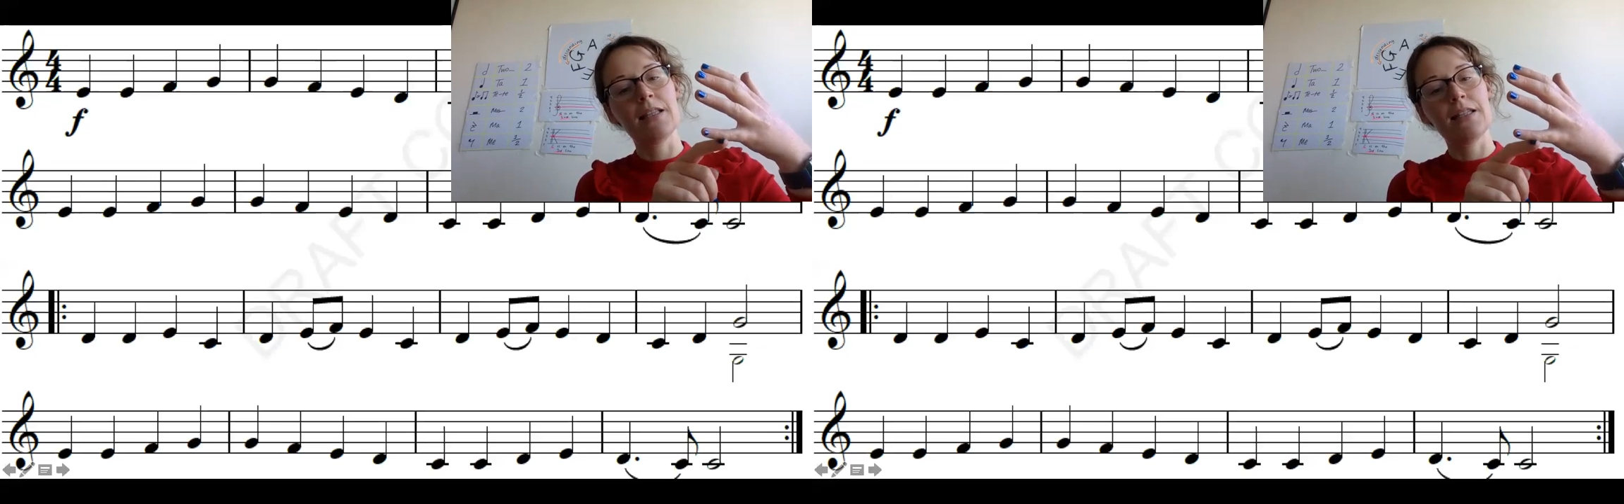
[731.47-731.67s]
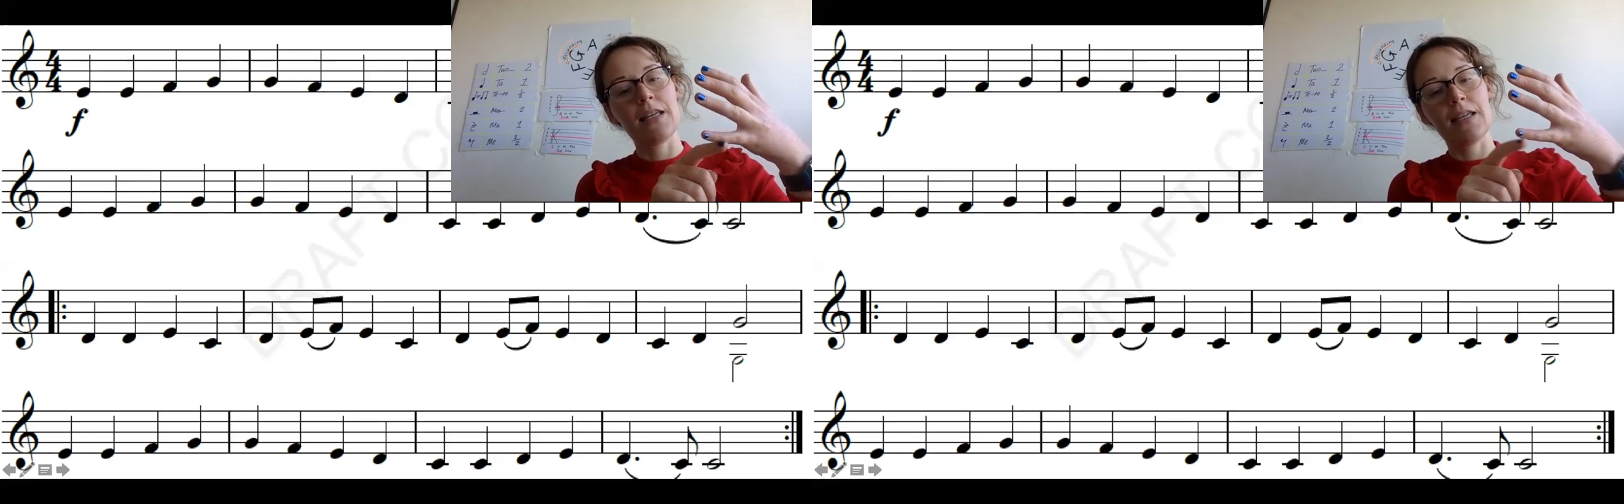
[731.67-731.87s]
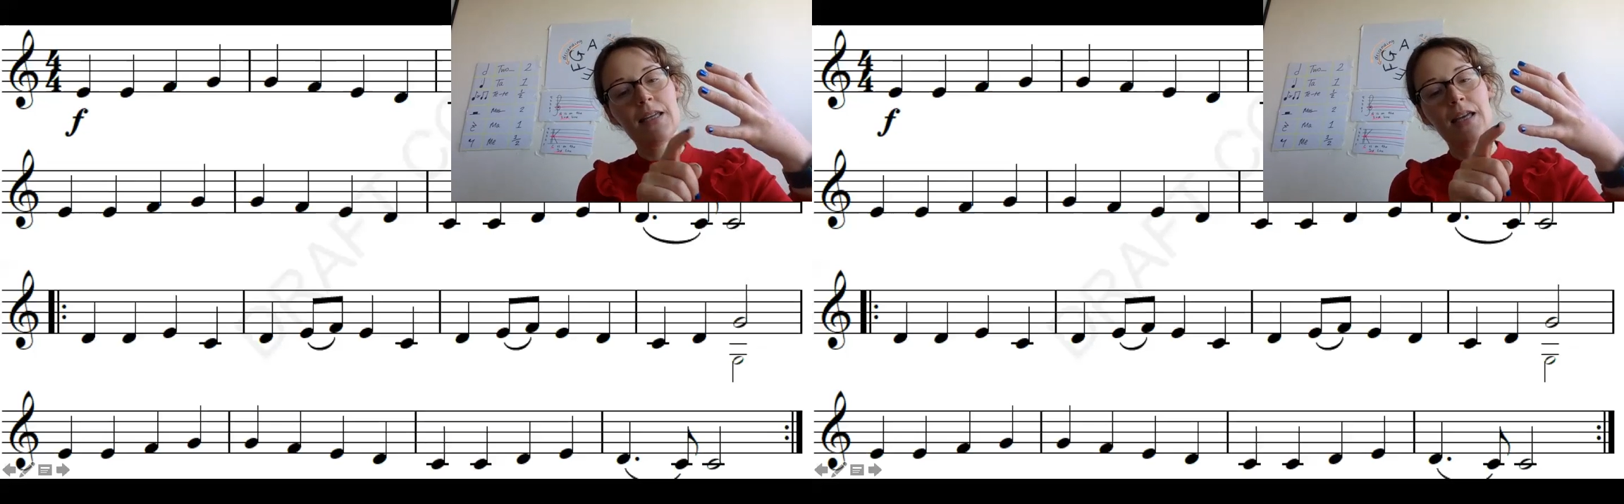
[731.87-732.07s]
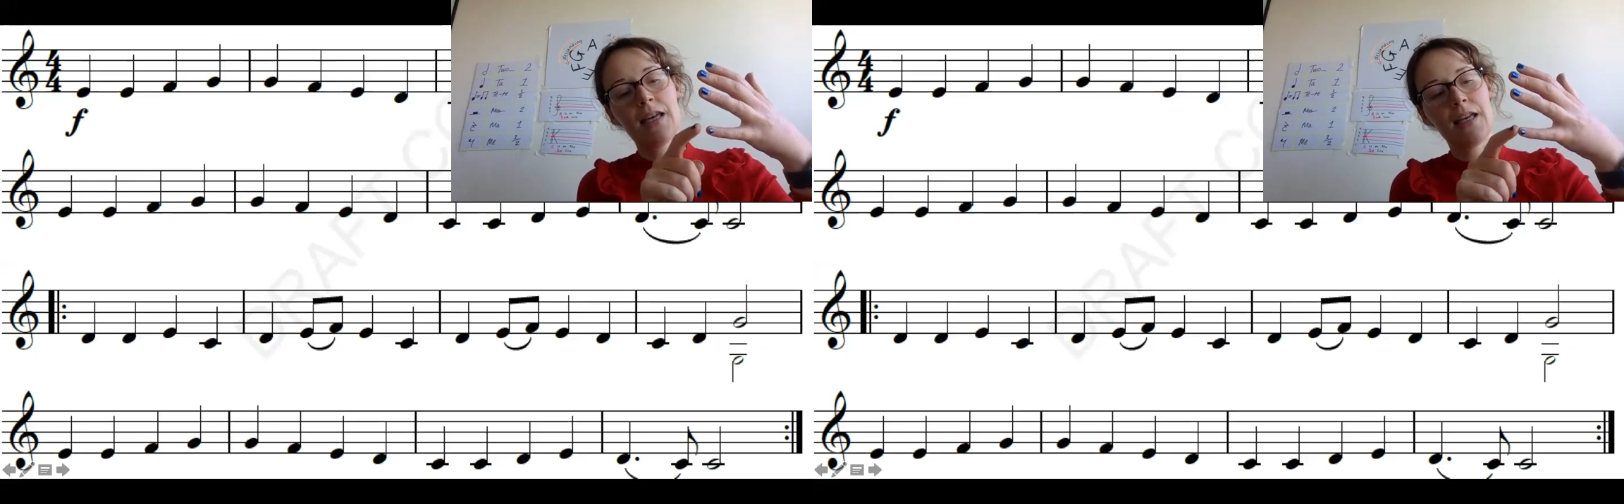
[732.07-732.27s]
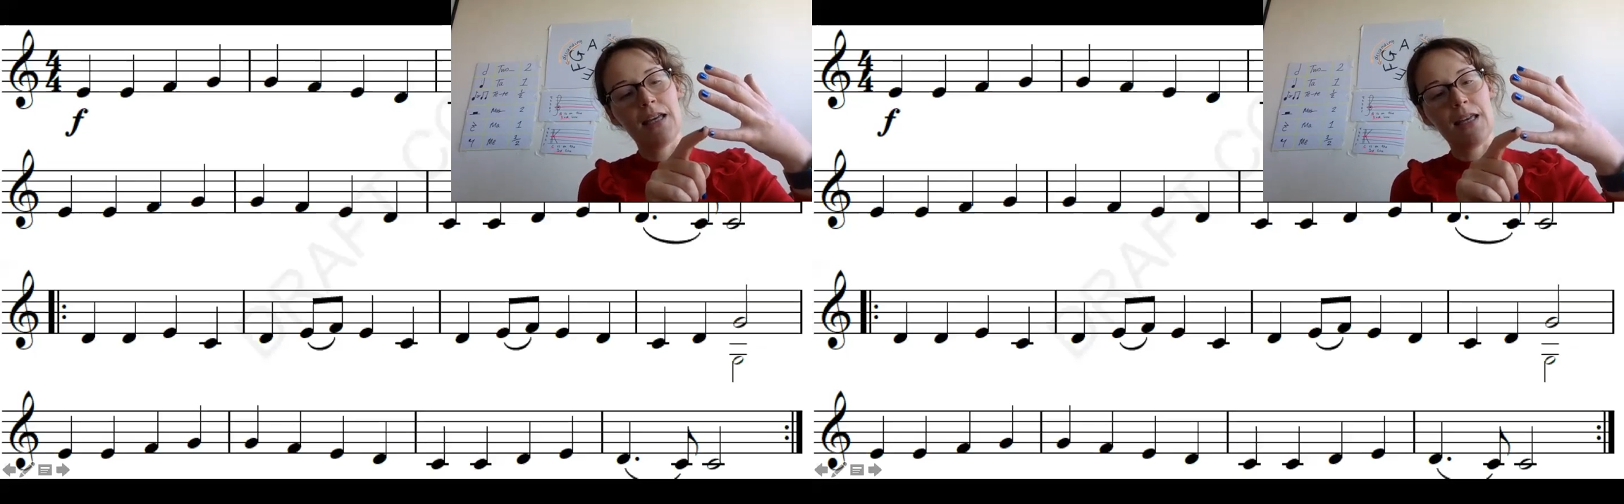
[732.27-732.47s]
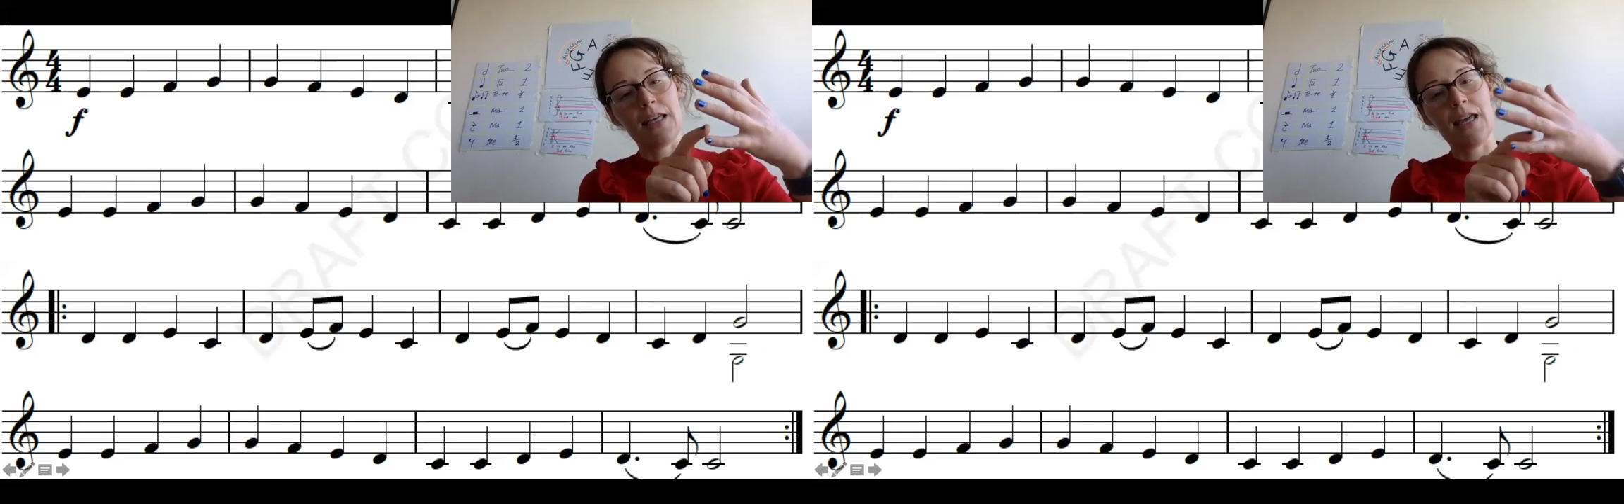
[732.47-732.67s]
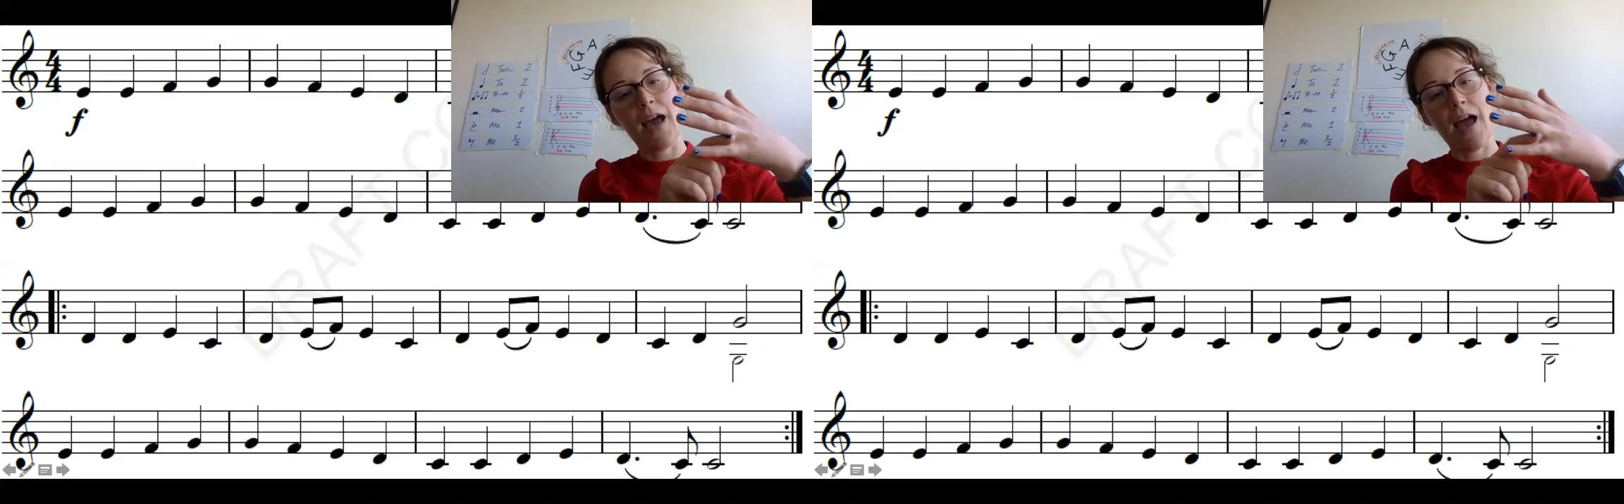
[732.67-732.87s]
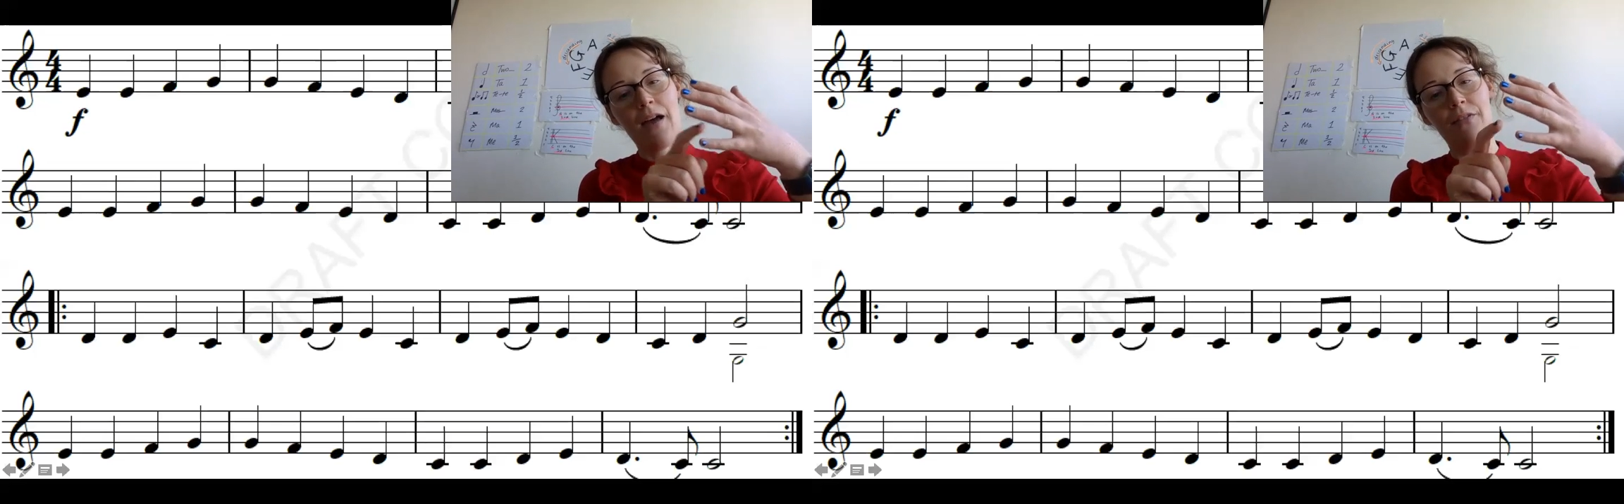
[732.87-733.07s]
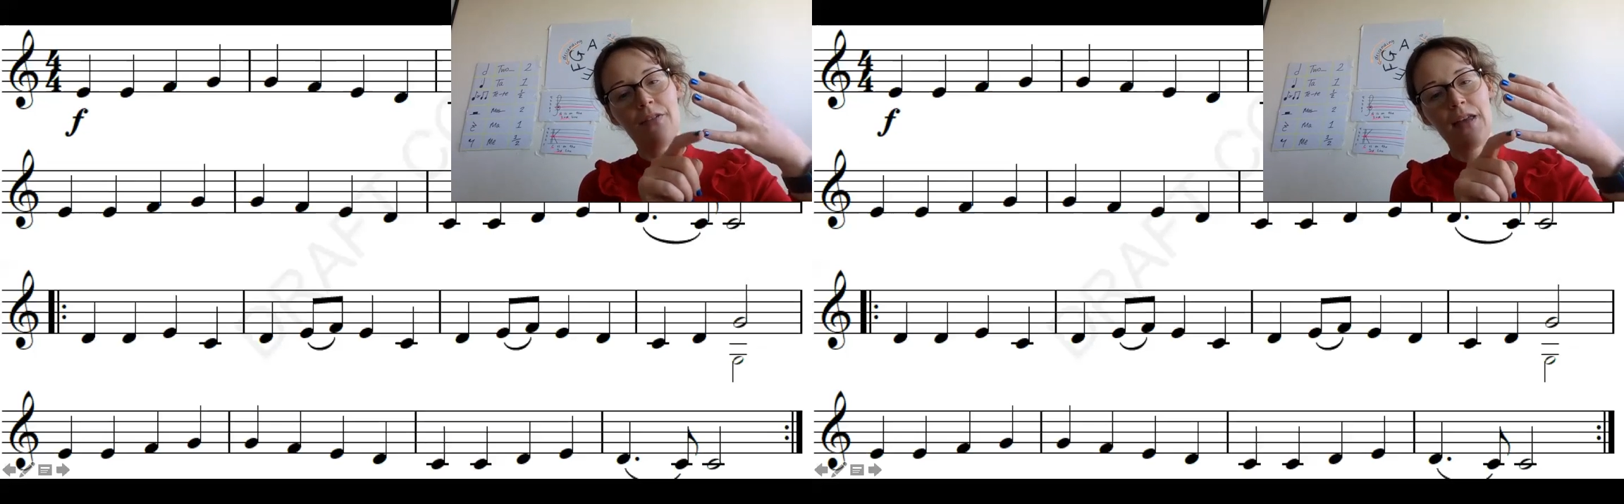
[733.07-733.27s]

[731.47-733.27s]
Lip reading: D, E, F,